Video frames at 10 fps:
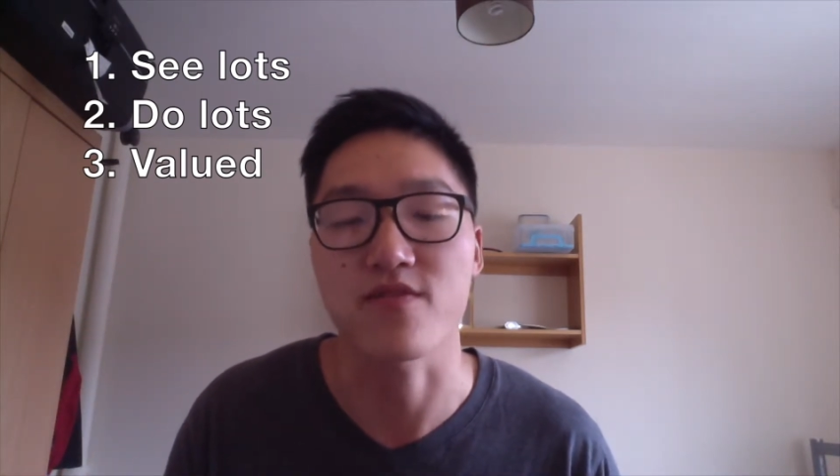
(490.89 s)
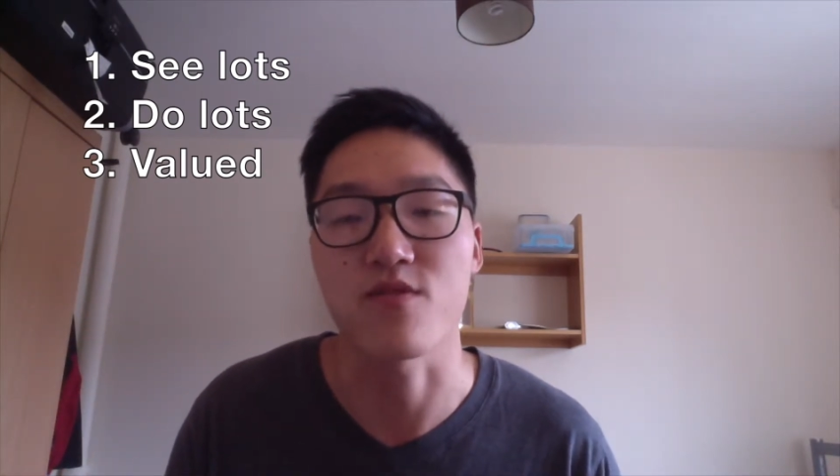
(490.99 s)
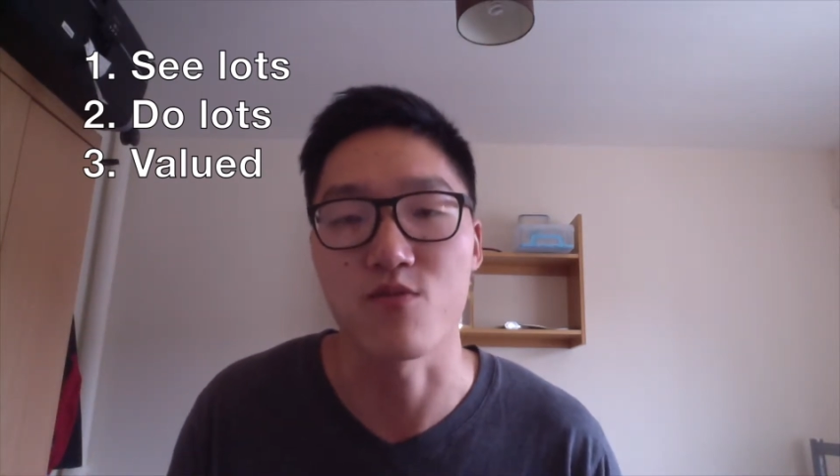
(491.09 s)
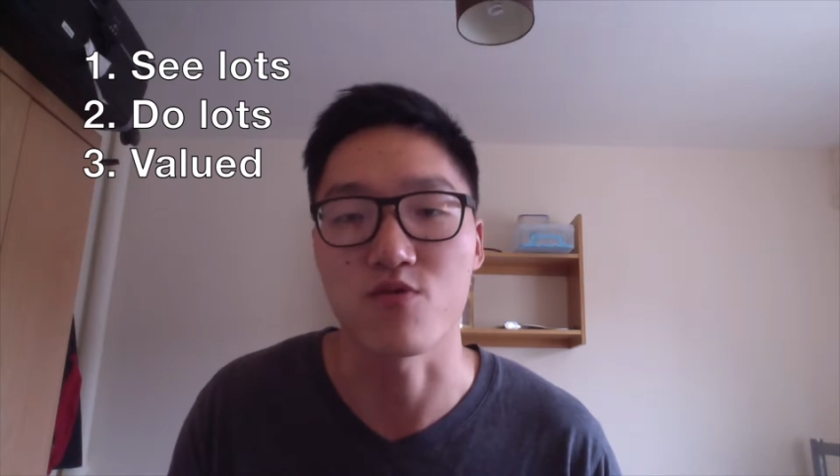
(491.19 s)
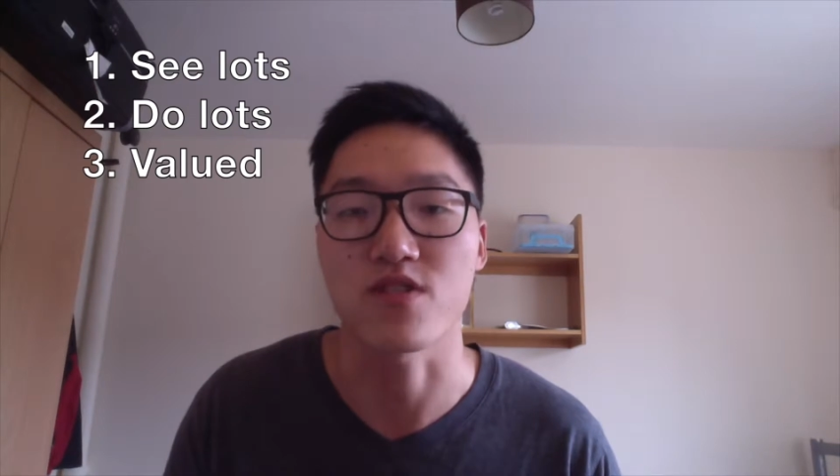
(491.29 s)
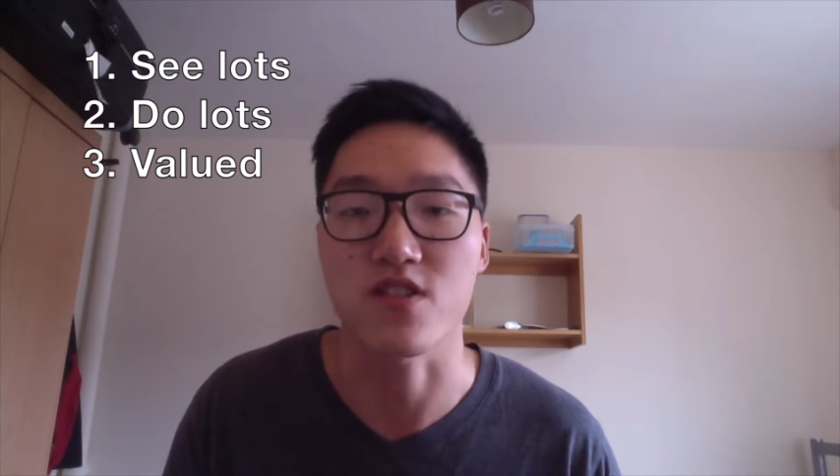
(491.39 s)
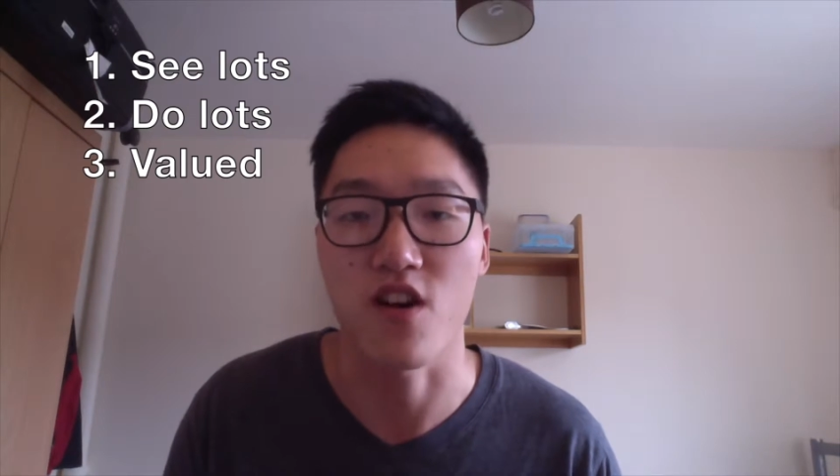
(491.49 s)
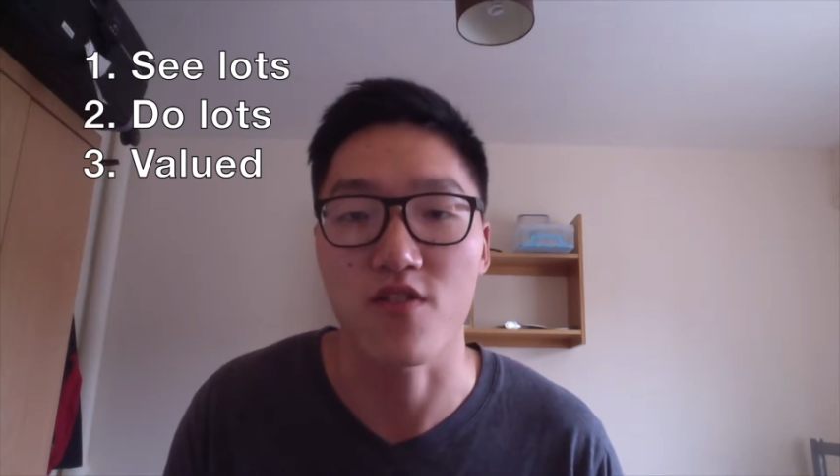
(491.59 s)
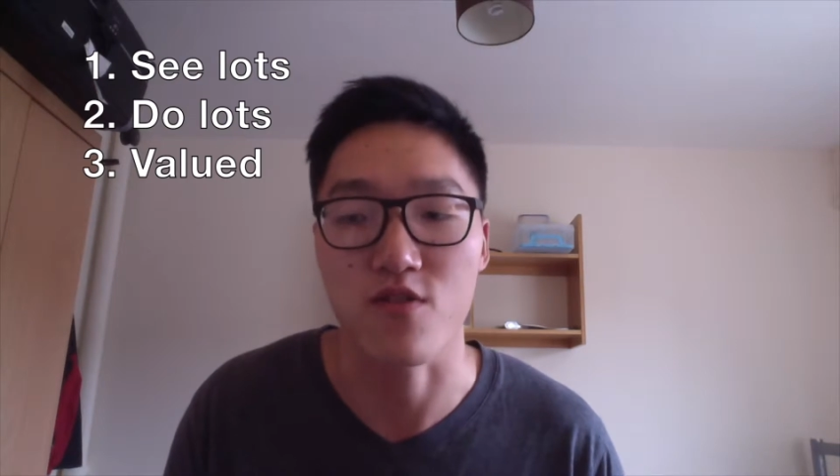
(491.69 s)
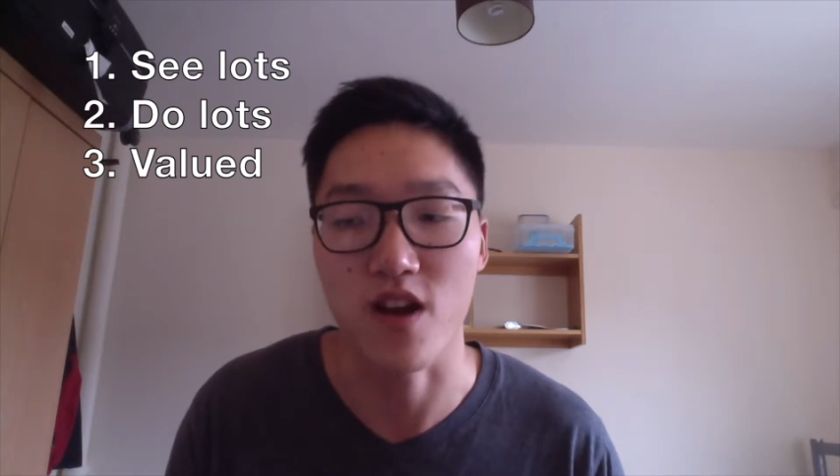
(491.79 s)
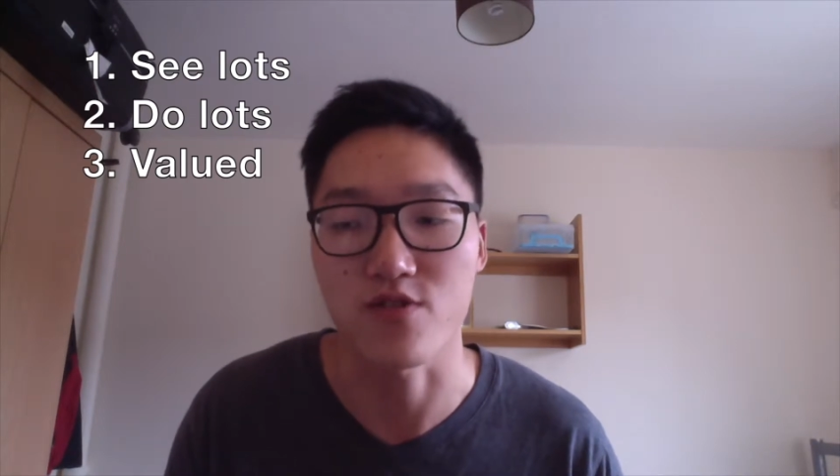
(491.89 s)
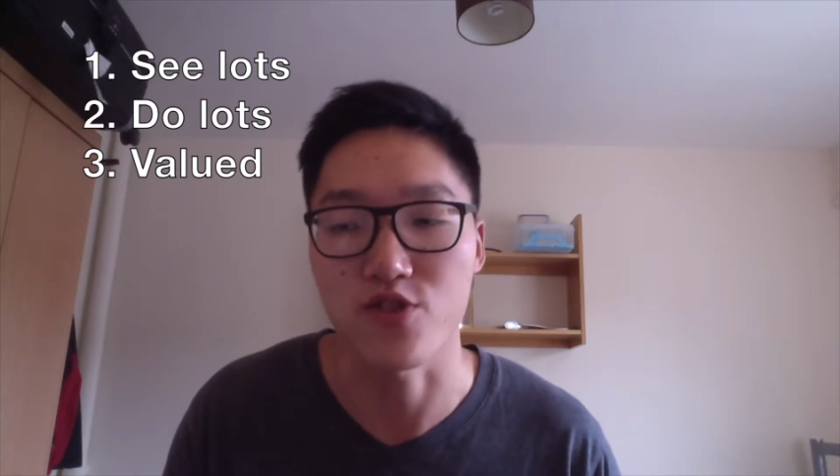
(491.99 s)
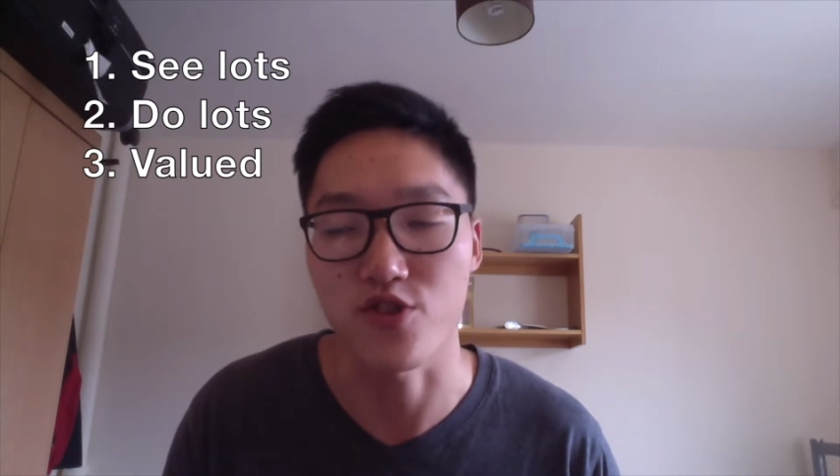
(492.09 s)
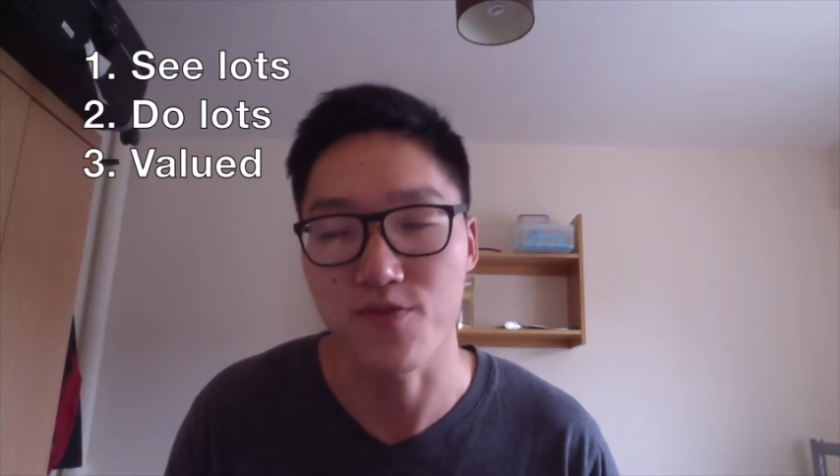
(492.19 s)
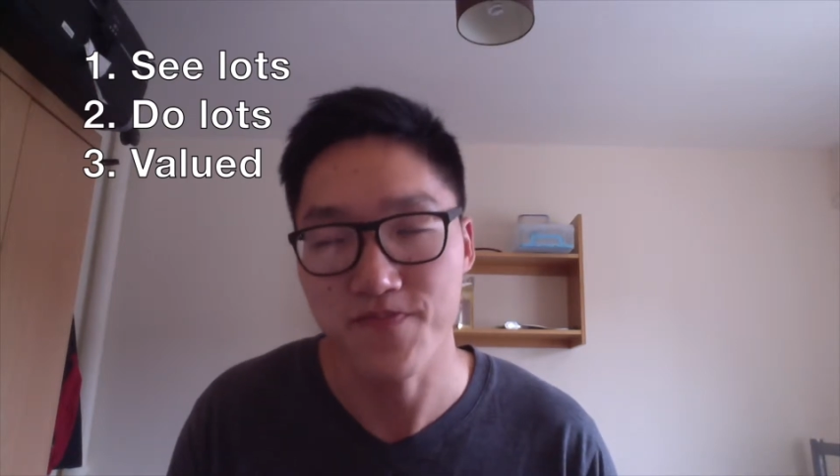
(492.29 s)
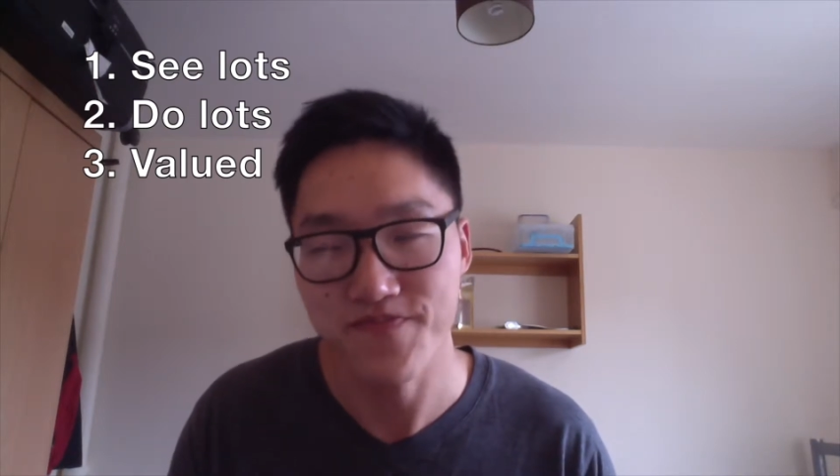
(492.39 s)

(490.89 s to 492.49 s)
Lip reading: from all the staff around you.